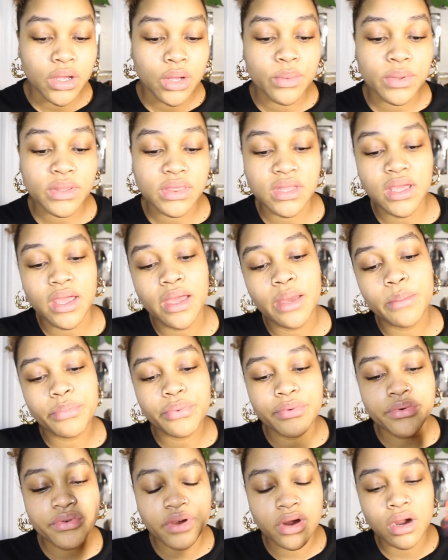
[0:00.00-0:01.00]
With the
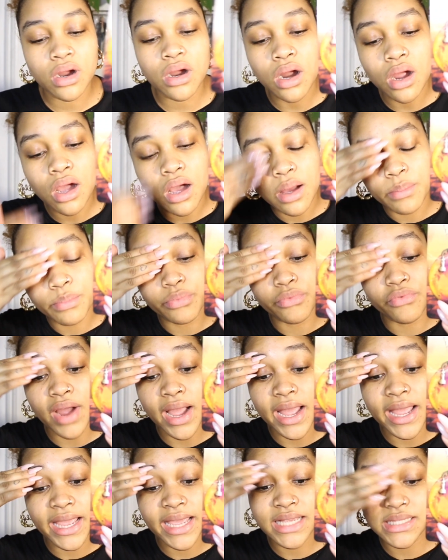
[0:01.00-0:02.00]
Emperor
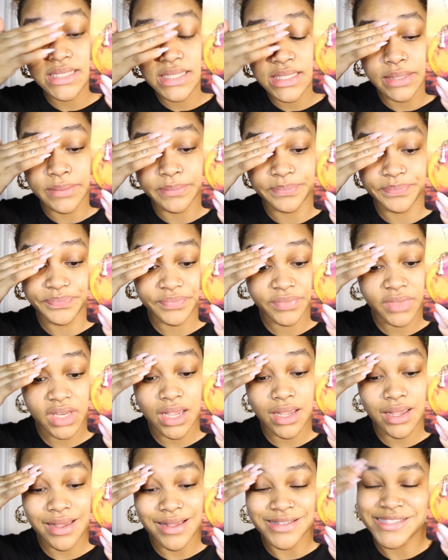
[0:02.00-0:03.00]
upright,
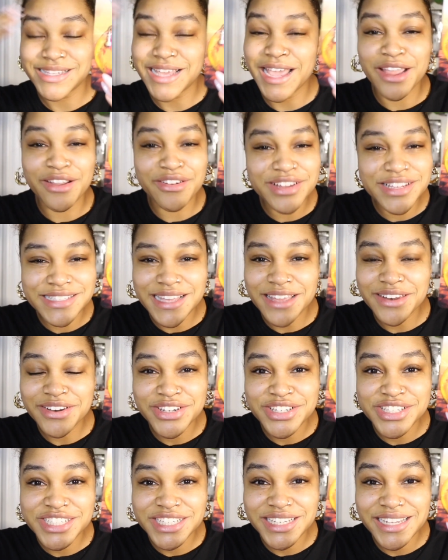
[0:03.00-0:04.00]
it's Aries
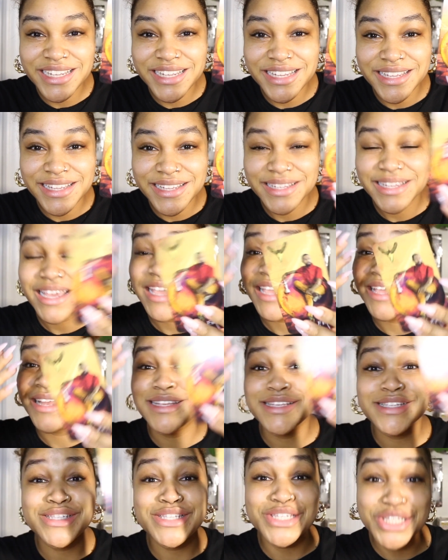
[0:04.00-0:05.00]
energy. It
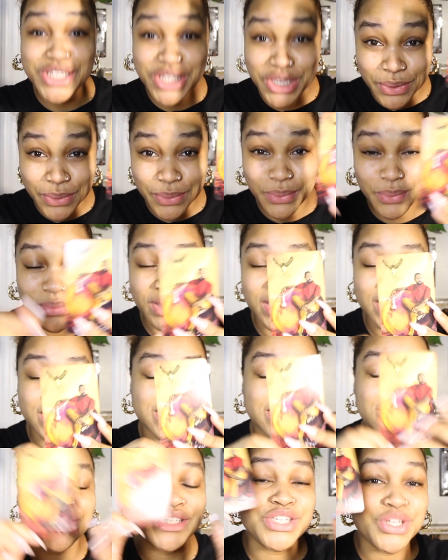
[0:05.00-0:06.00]
is you.
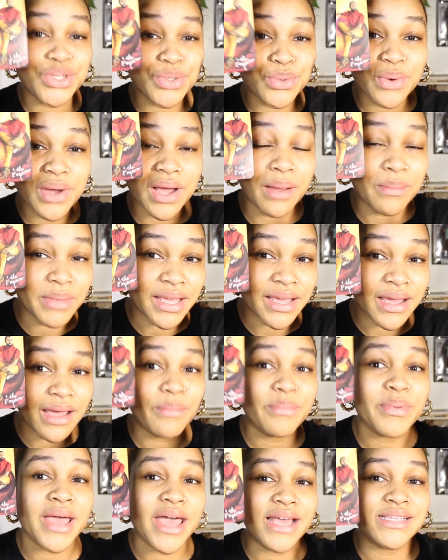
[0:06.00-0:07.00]
This is you coming
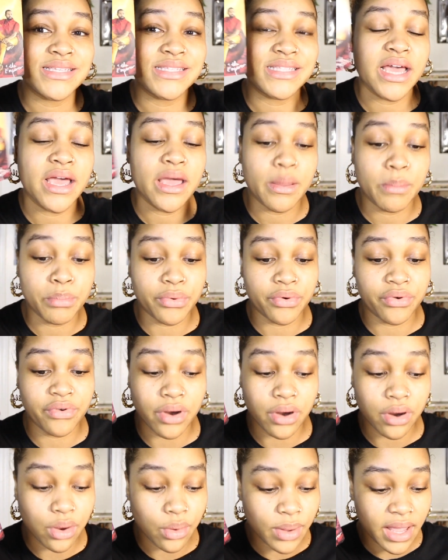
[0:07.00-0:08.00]
up as the
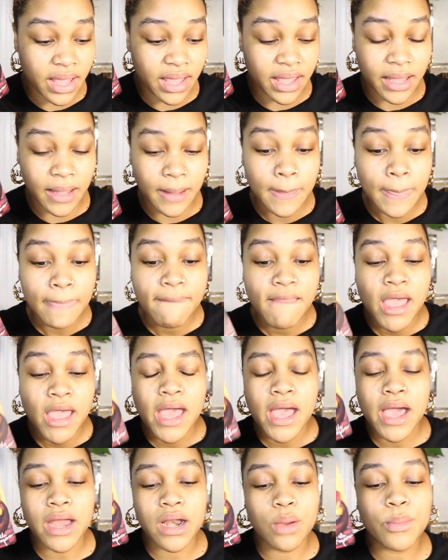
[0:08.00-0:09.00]
Emperor, okay?
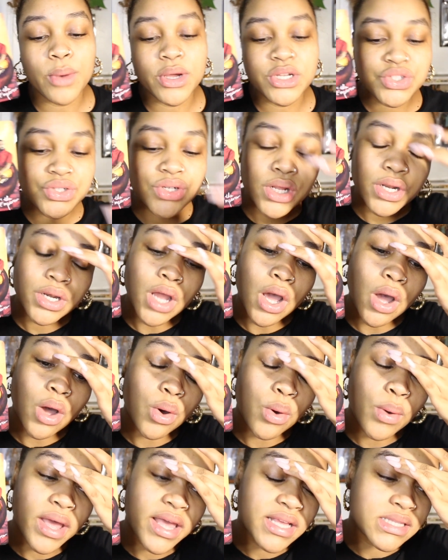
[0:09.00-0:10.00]
And I want you to
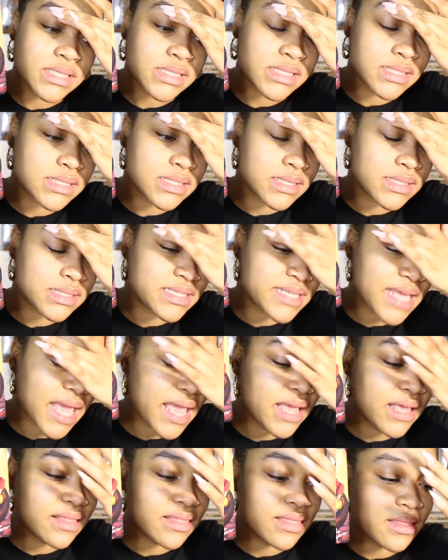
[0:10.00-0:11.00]
know it's
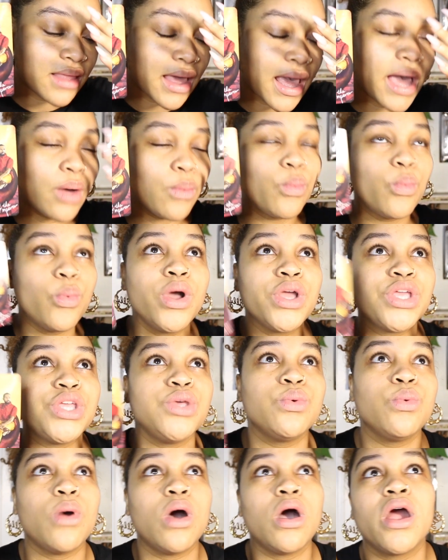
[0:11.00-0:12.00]
saying what
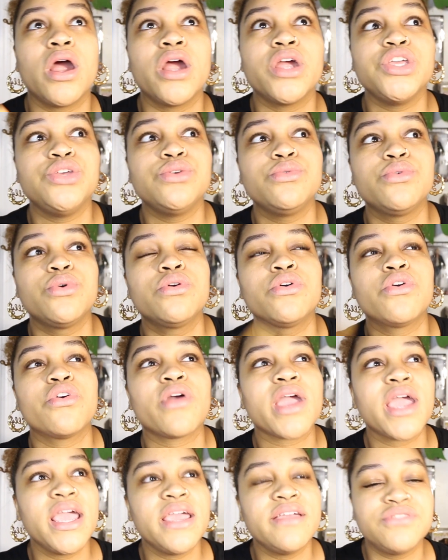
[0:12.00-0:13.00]
you are. You
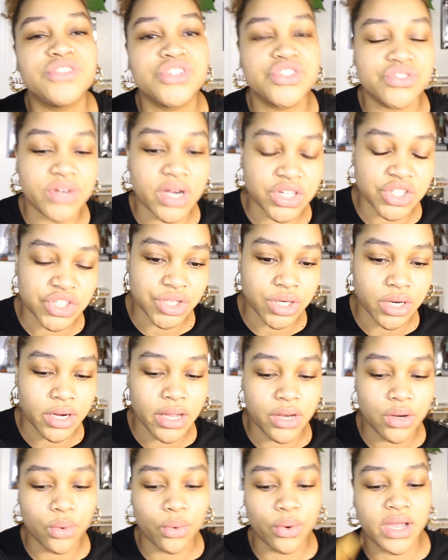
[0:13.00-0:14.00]
crave structure
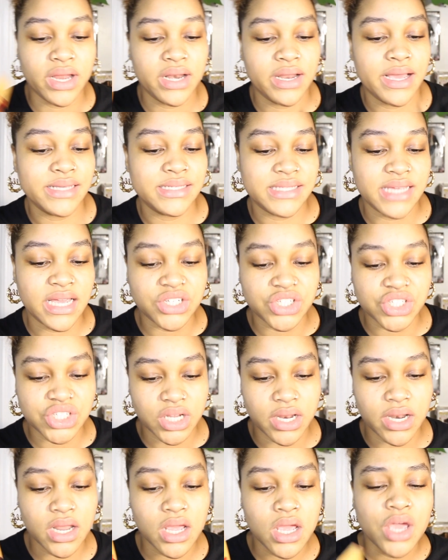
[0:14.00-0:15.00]
and
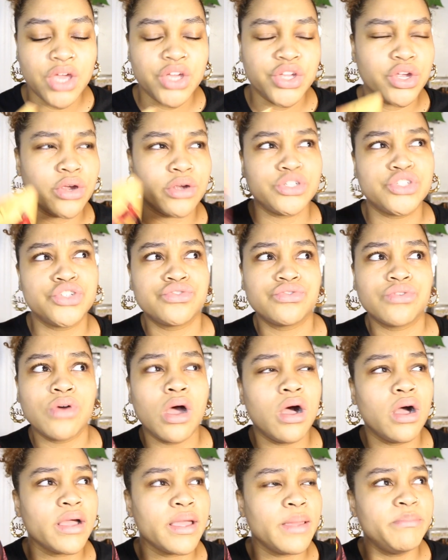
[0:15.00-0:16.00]
organization. You're
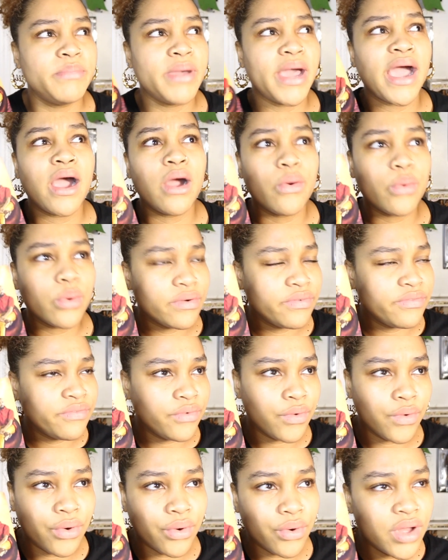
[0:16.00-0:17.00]
strong and
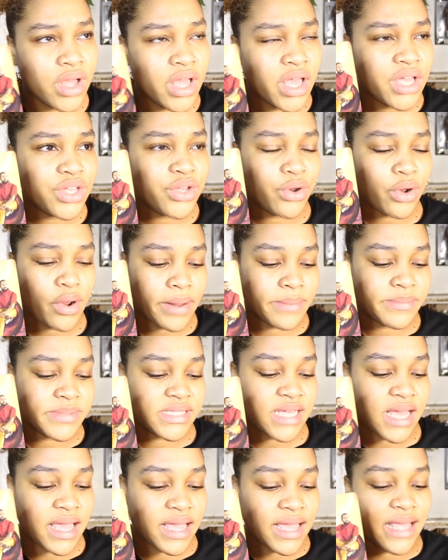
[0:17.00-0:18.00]
powerful. You know what I'm
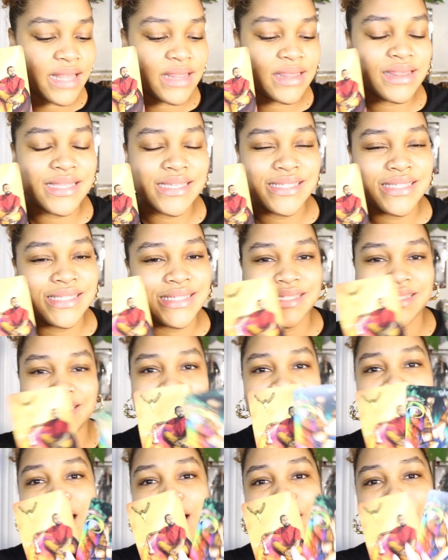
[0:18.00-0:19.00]
saying? And this is
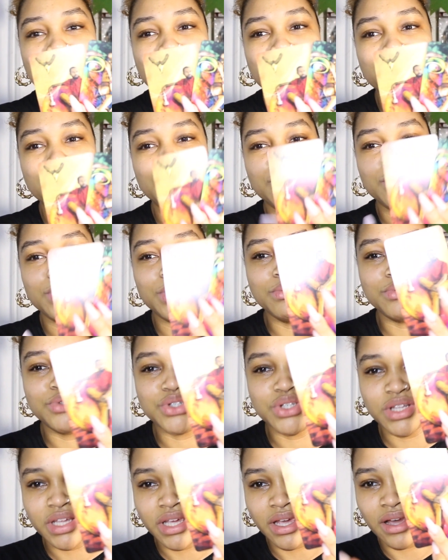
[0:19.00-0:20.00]
not who you
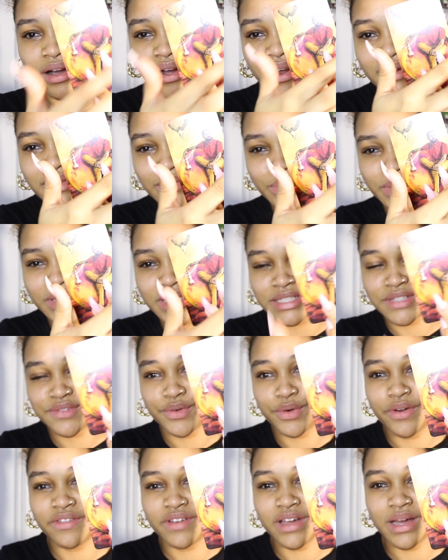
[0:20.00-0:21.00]
usually are with this
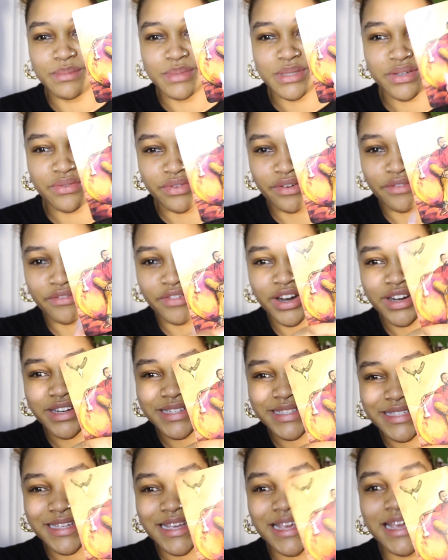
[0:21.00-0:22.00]
Four of Cups in
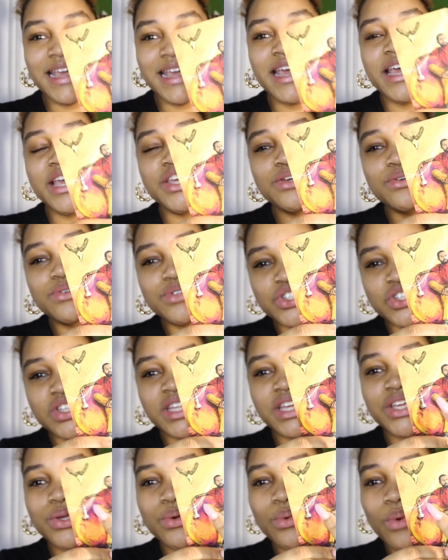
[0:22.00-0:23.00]
reverse.
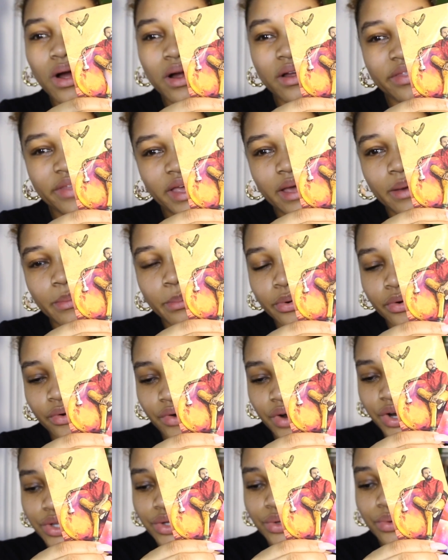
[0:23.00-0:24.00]
Usually you are the
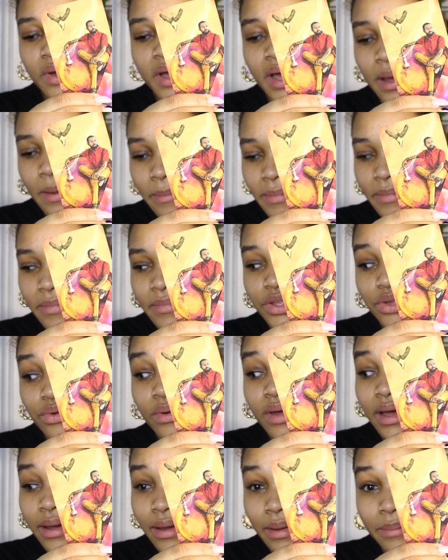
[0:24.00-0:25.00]
Emperor. You come
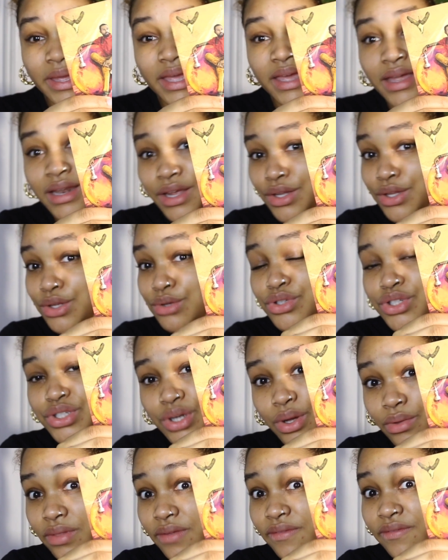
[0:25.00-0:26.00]
in and you
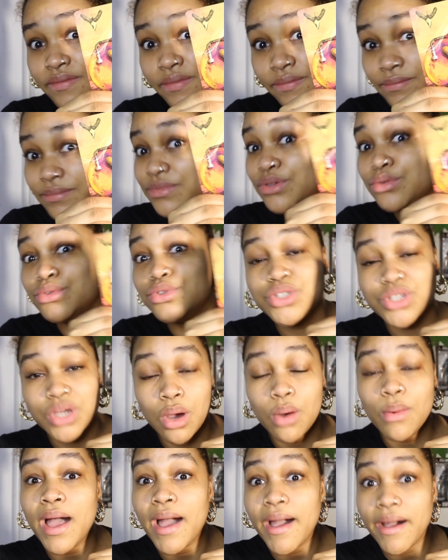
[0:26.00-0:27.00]
show
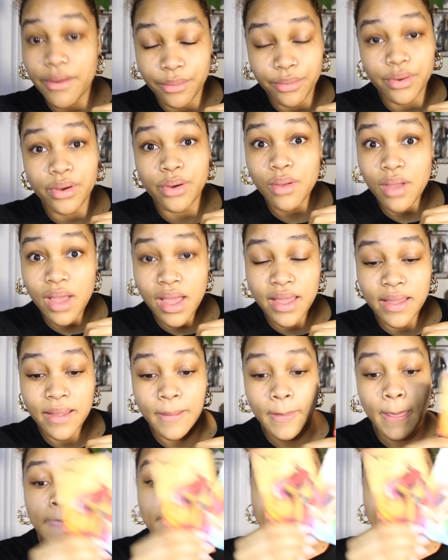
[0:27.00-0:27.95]
out, okay?